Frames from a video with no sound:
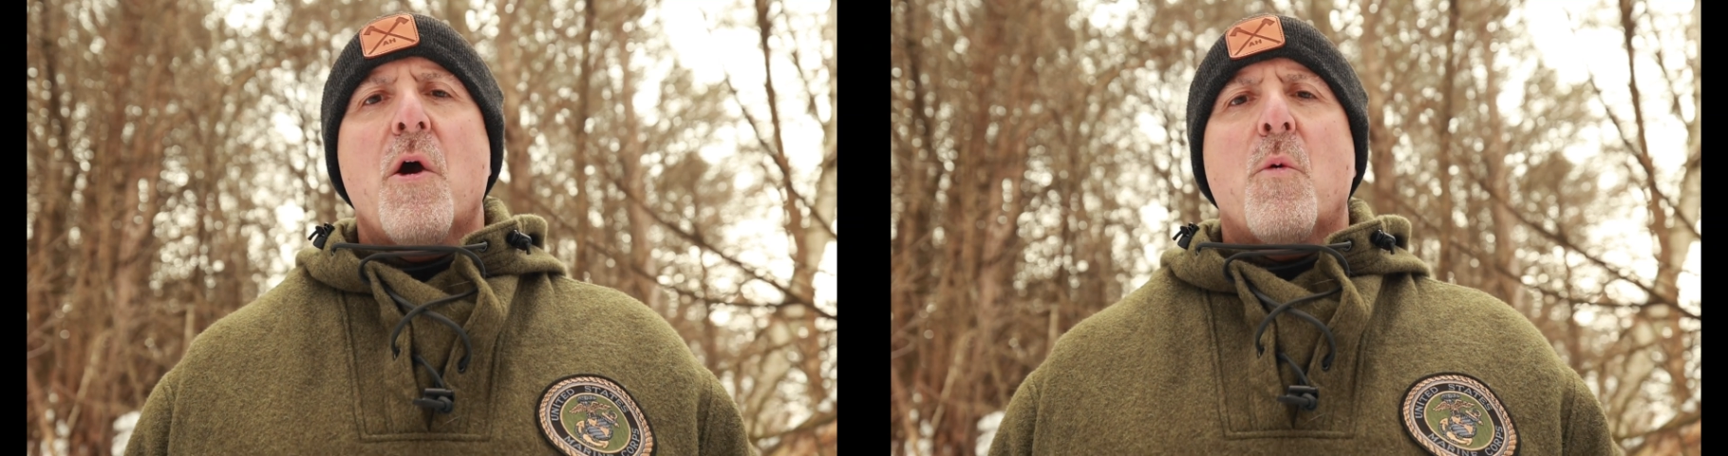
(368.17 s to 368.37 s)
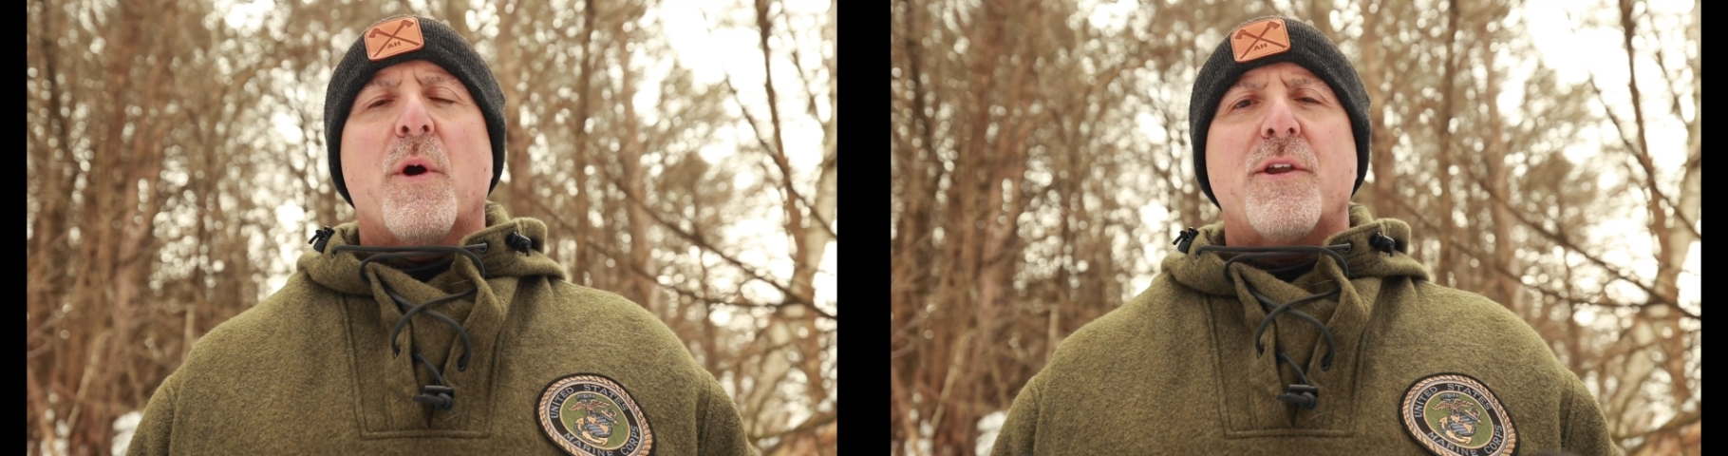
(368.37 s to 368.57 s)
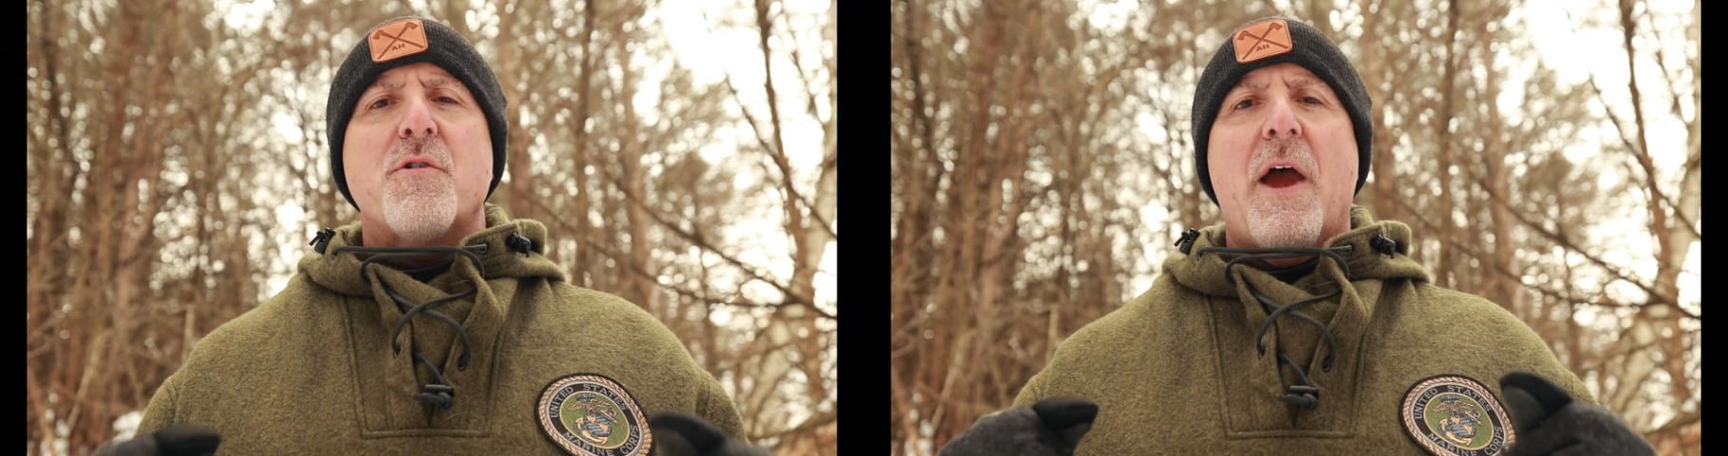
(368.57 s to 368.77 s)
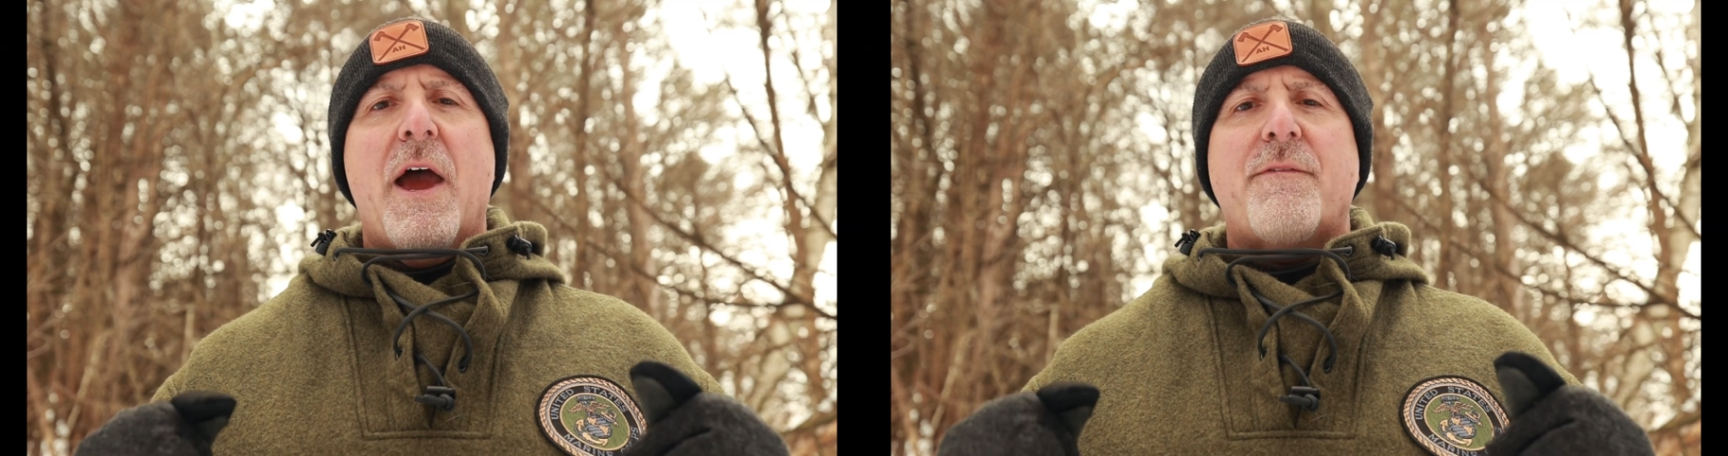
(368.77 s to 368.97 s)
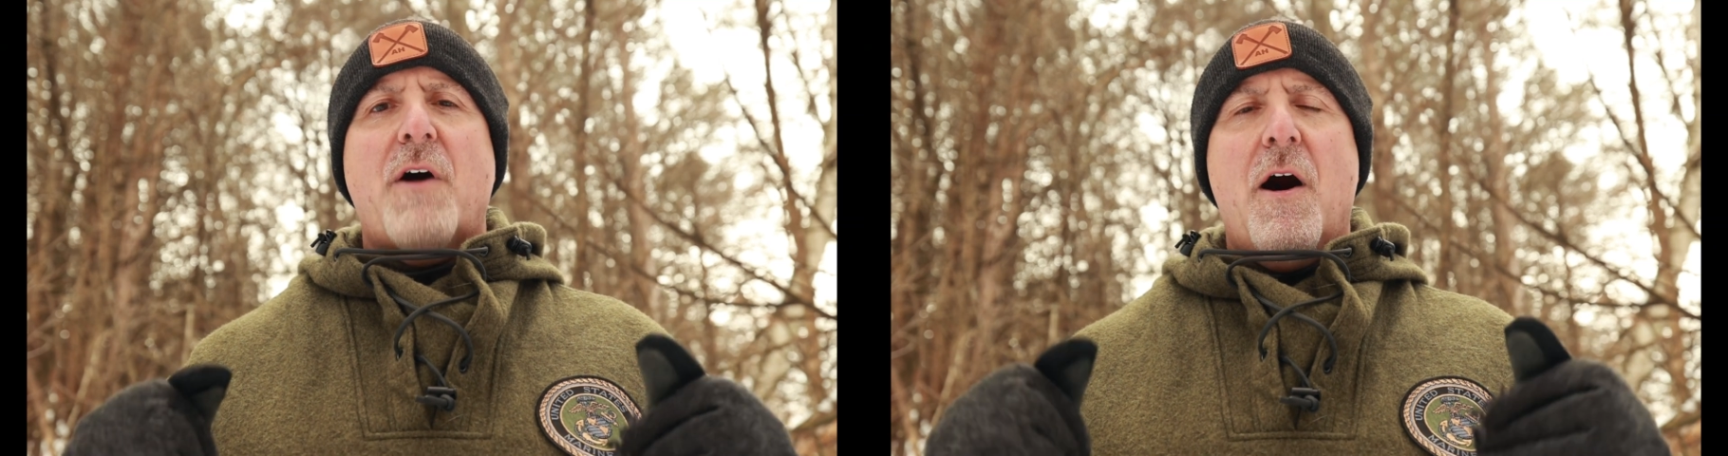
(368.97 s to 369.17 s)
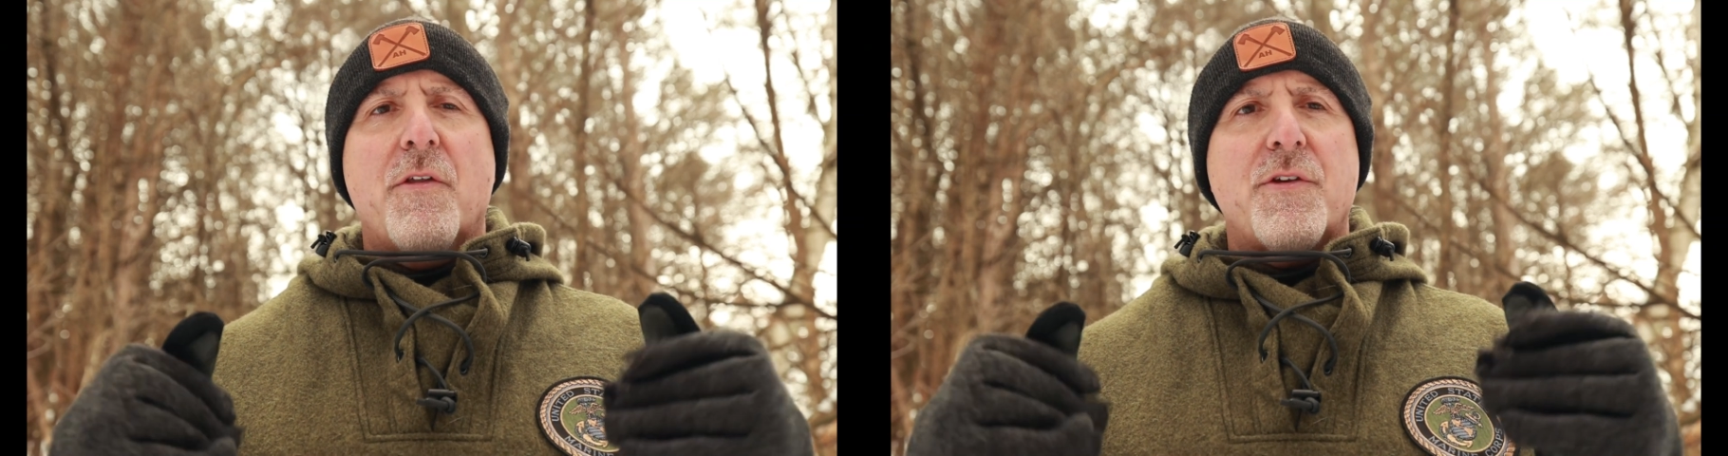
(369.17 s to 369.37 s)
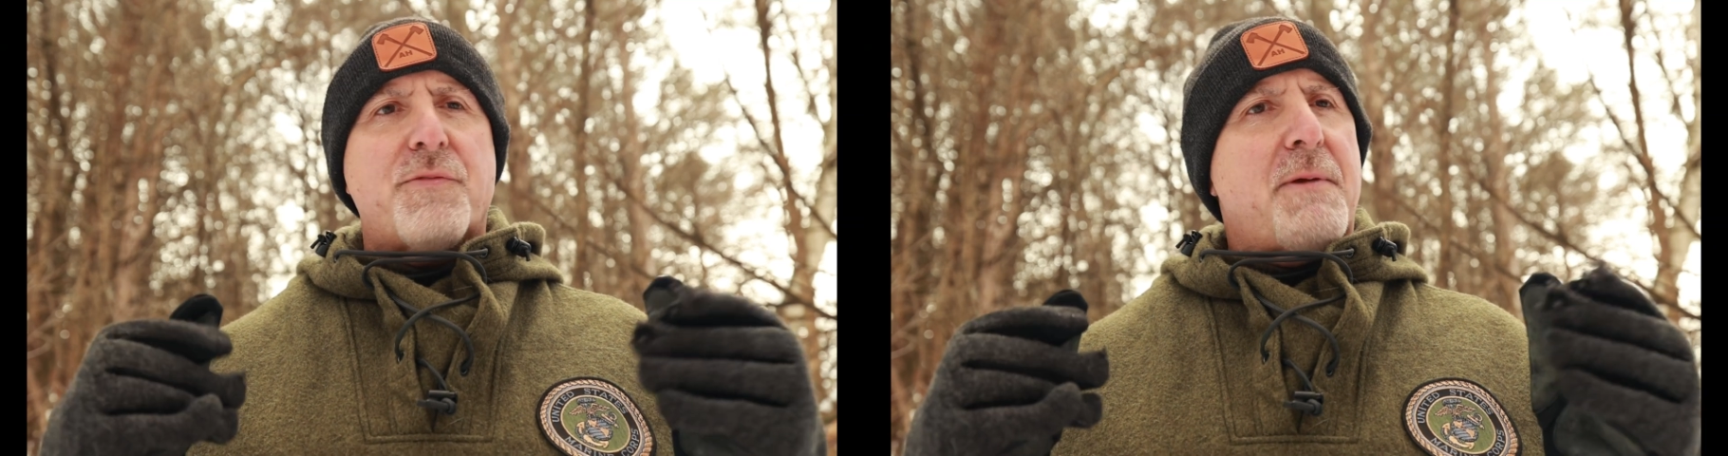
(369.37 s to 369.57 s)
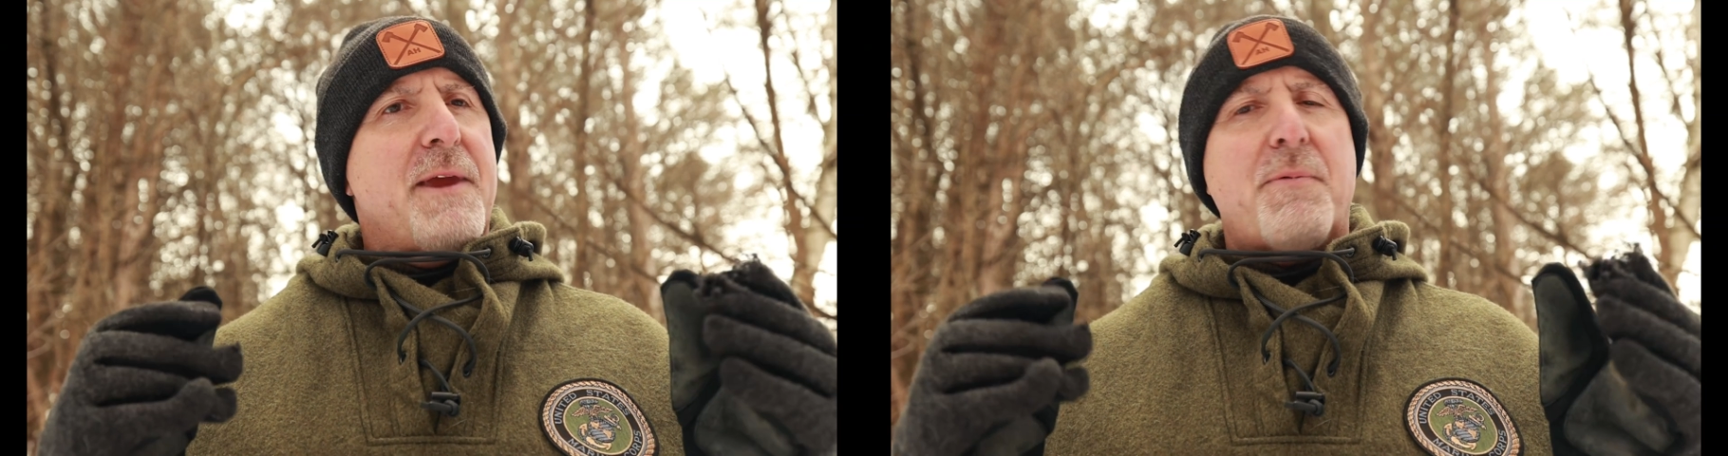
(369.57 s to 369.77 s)
when you have all these
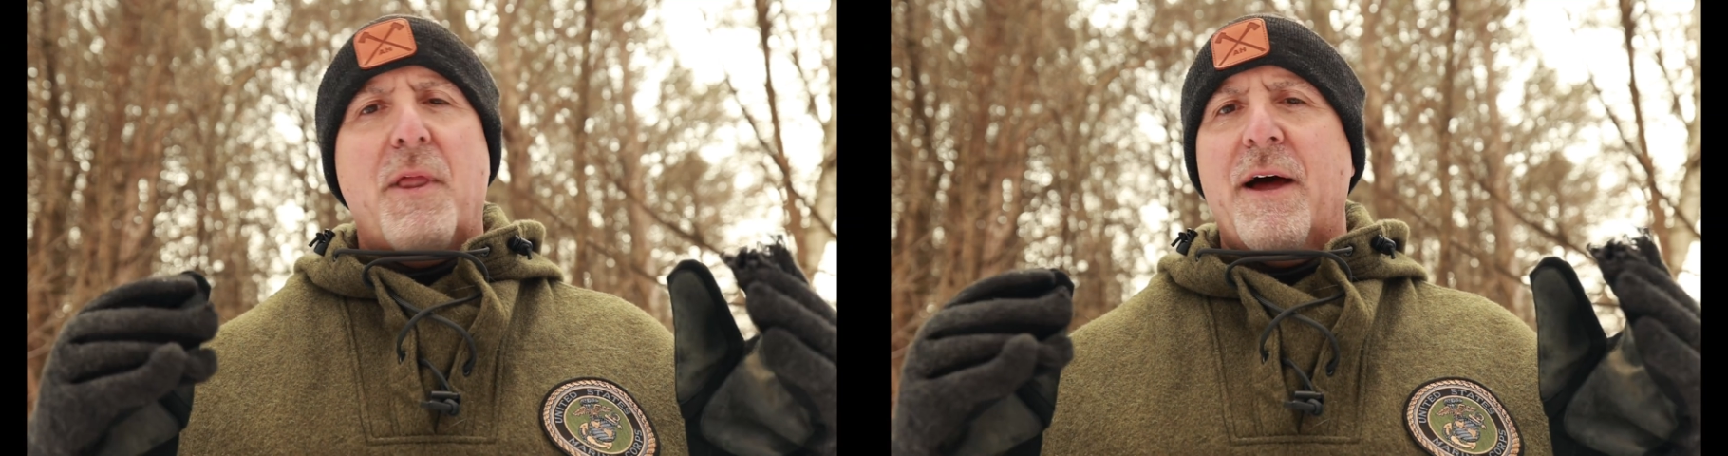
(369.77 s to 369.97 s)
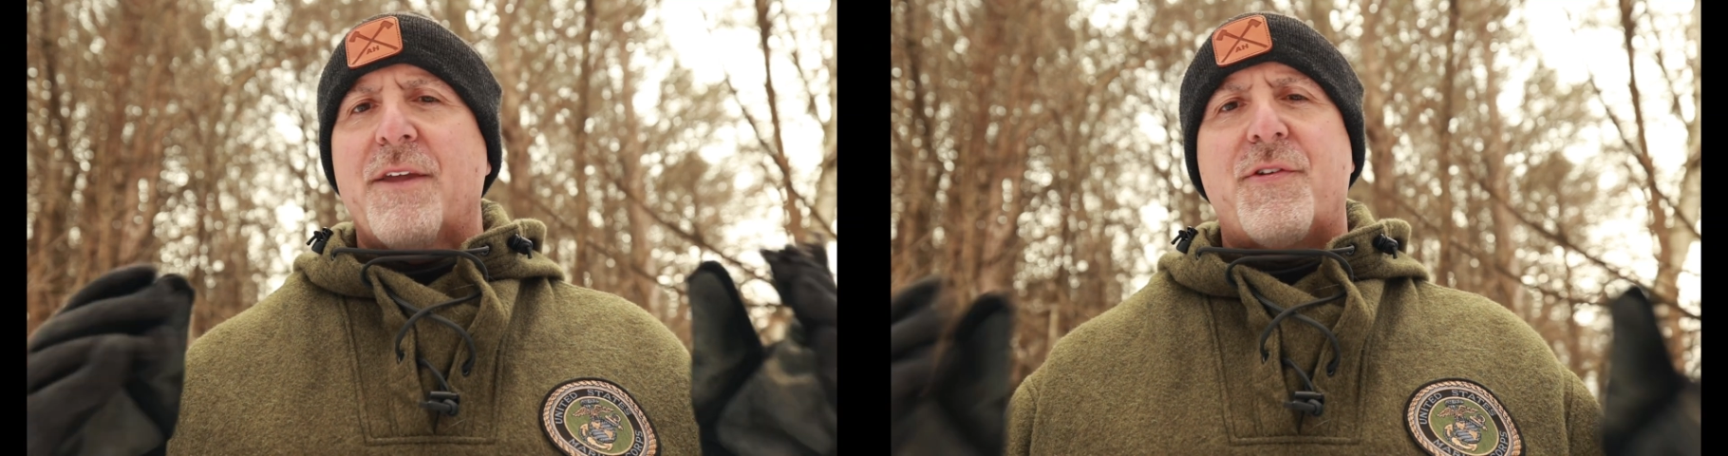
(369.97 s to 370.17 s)
people on the